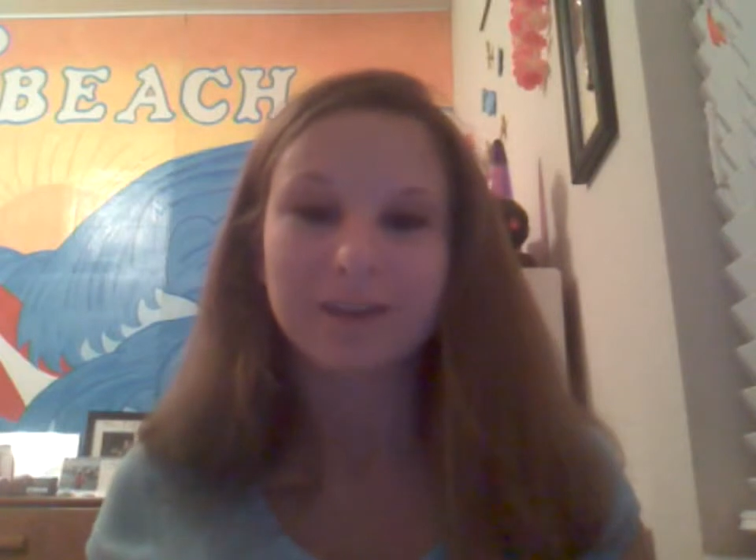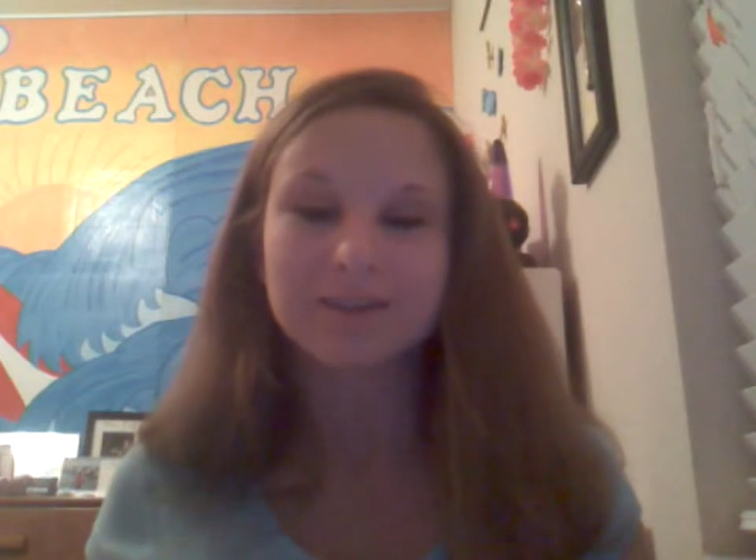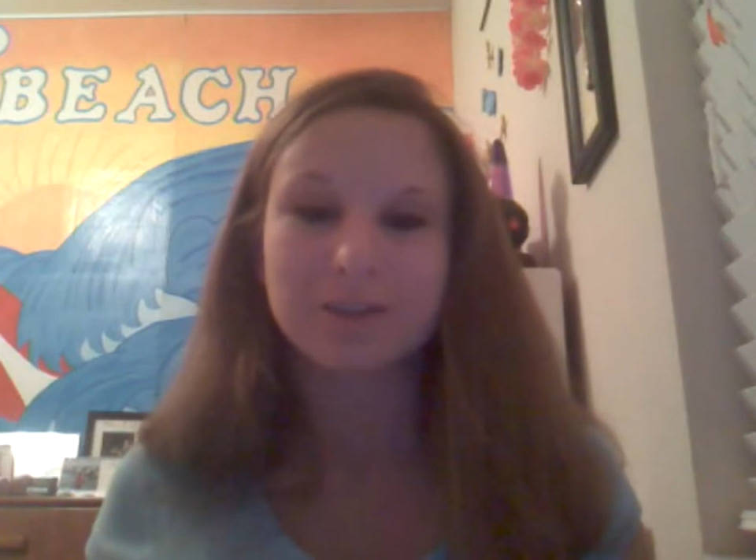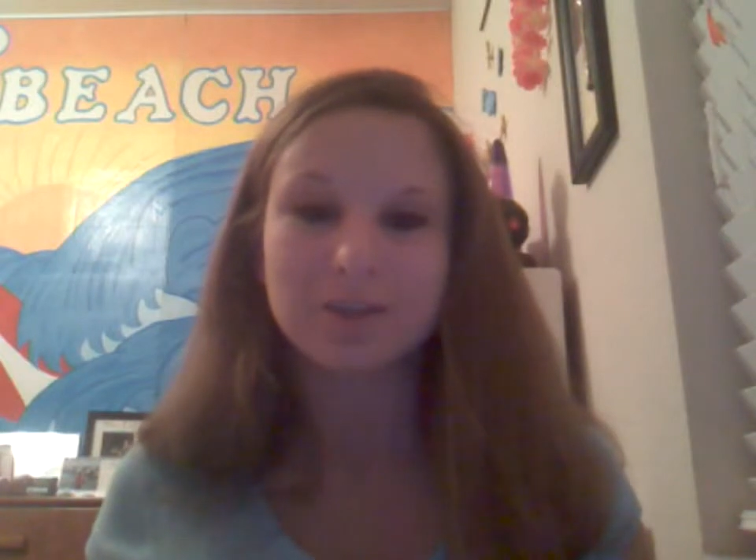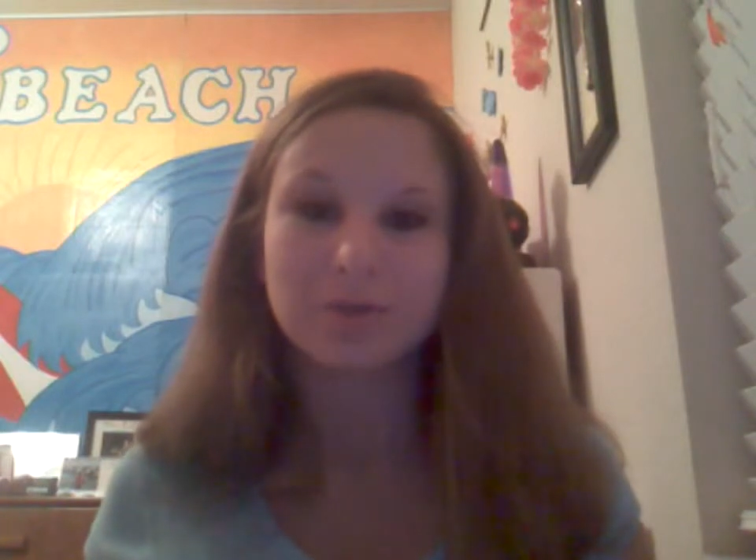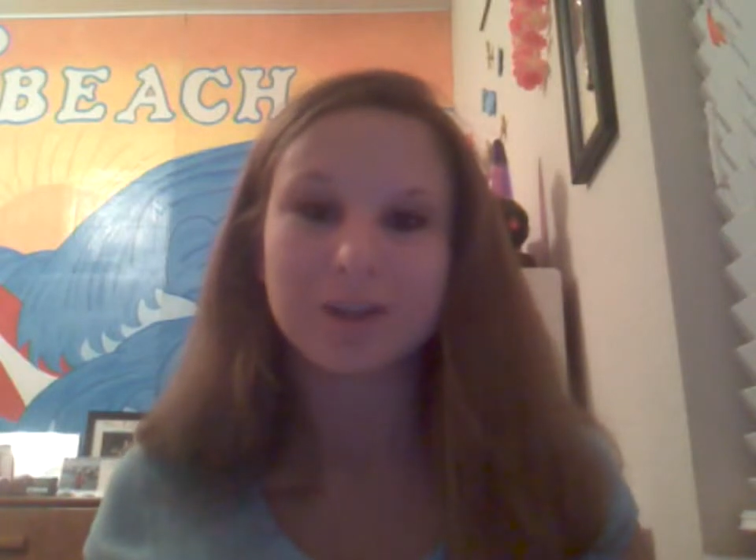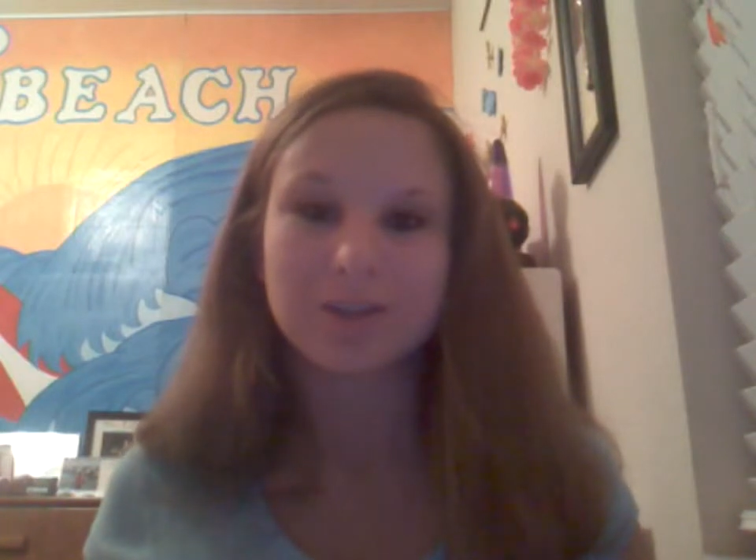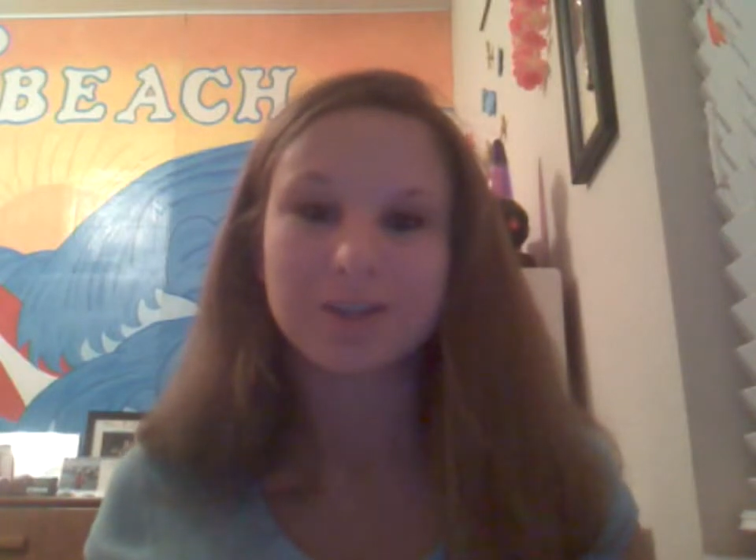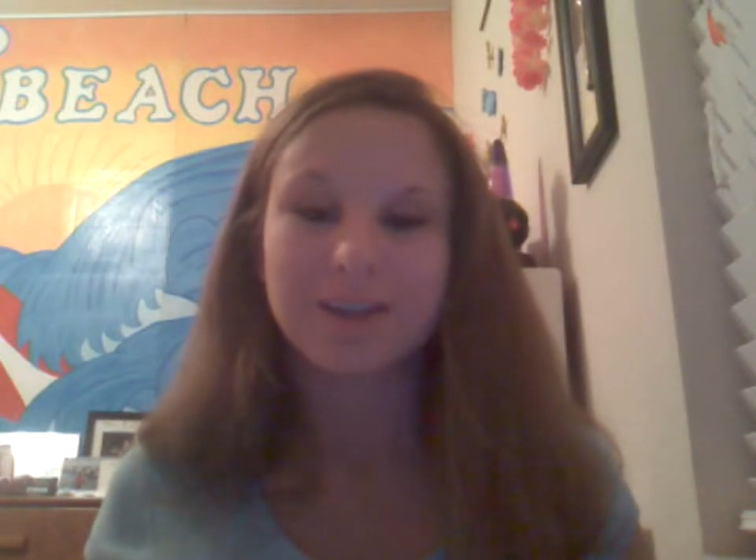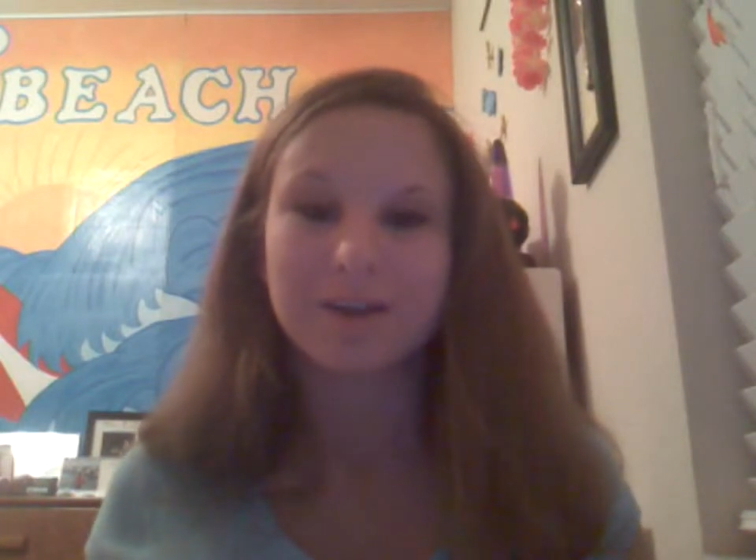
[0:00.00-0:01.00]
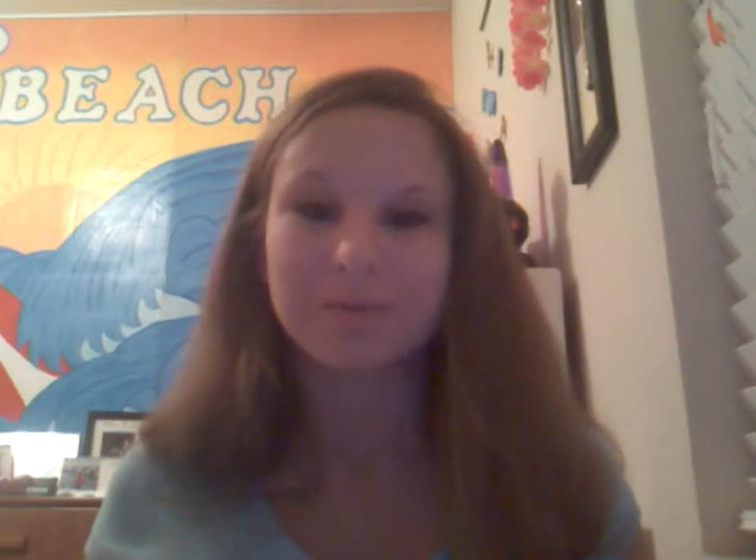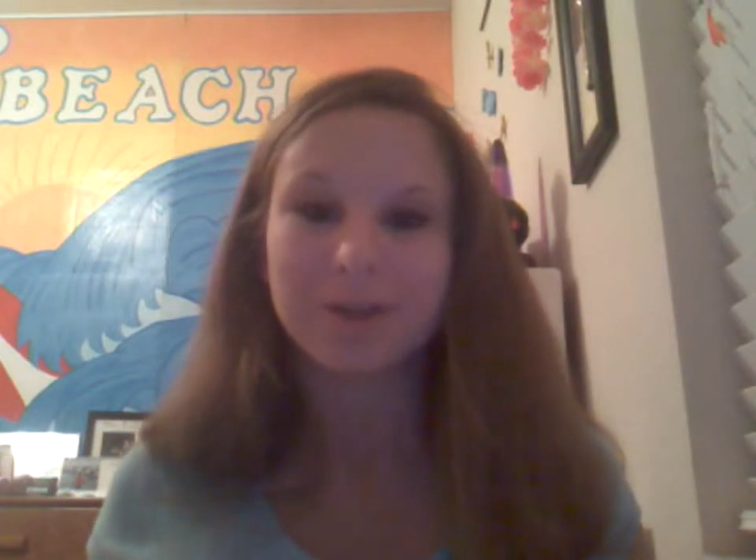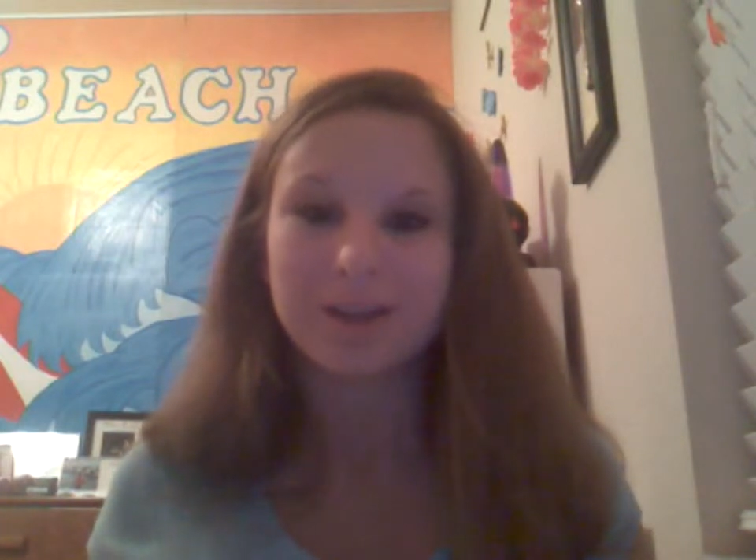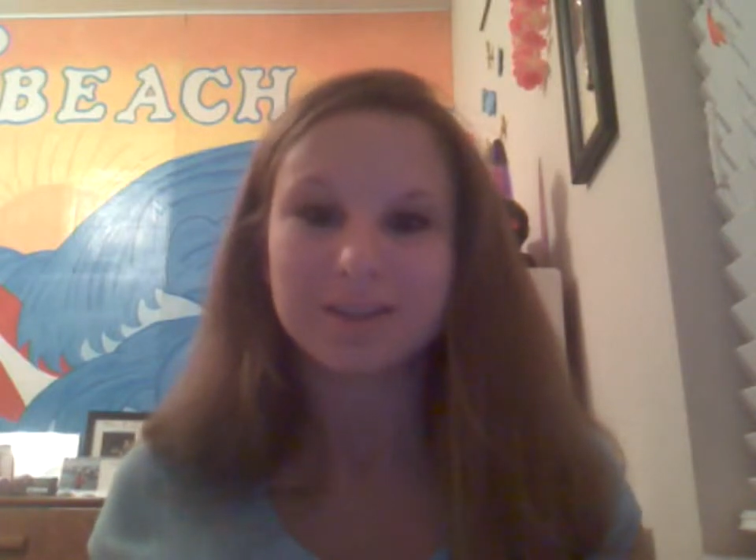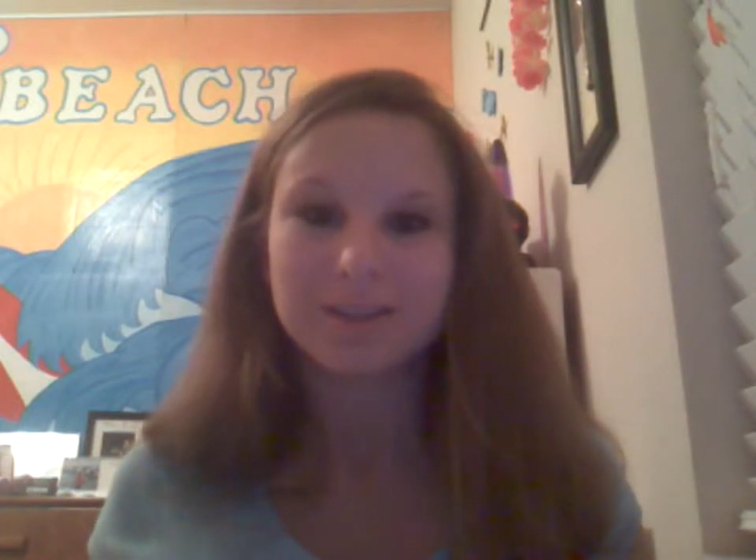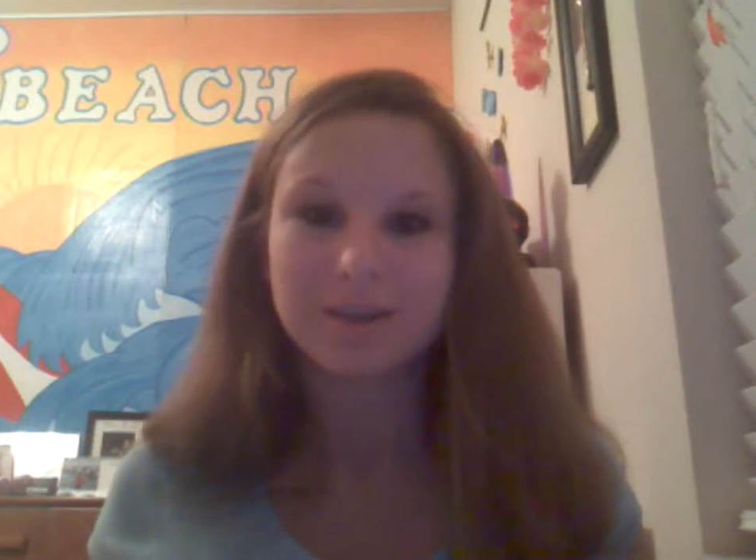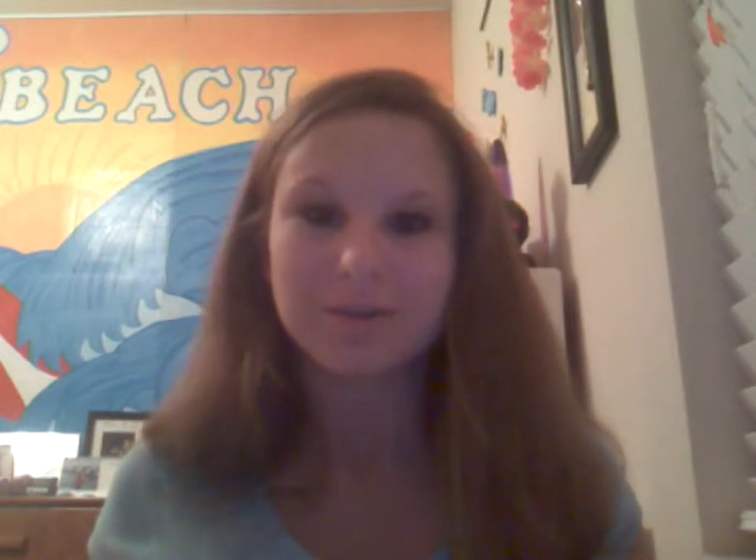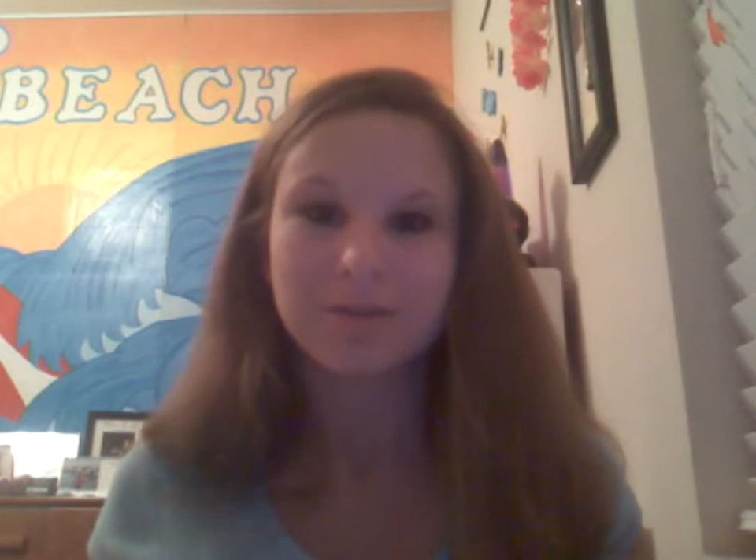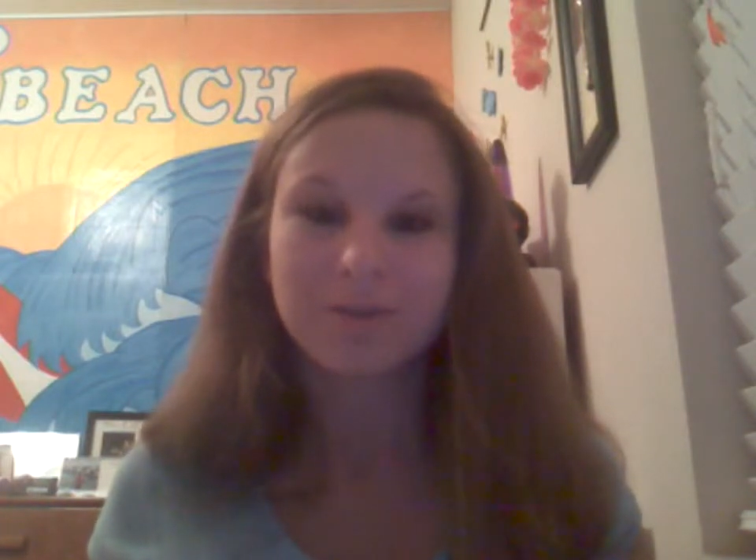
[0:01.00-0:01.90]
situation that it applies to.